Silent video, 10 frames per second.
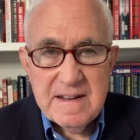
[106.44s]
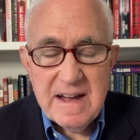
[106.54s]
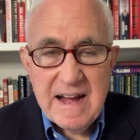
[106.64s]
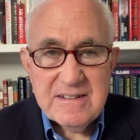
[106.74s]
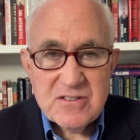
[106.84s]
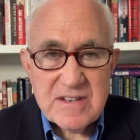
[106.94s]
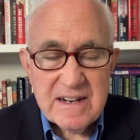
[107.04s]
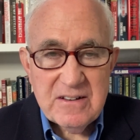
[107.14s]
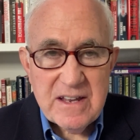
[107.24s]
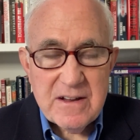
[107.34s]

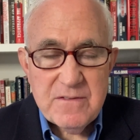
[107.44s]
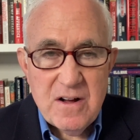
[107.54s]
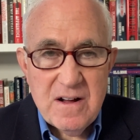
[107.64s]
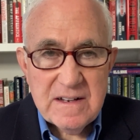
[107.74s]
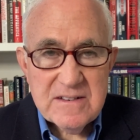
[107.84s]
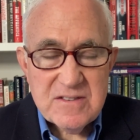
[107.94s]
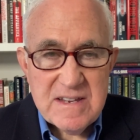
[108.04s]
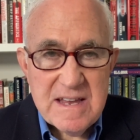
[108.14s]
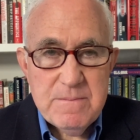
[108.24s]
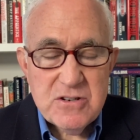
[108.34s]
unsettling of all is
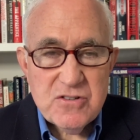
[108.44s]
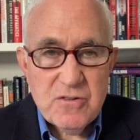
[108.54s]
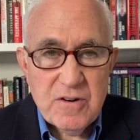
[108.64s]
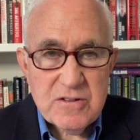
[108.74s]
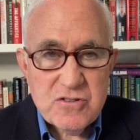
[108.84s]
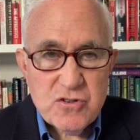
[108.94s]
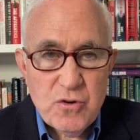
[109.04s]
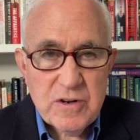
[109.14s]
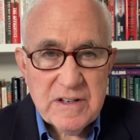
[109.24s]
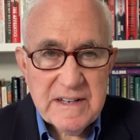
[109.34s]
the immature
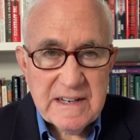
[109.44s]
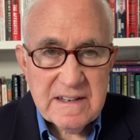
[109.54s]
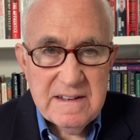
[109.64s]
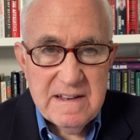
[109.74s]
chortling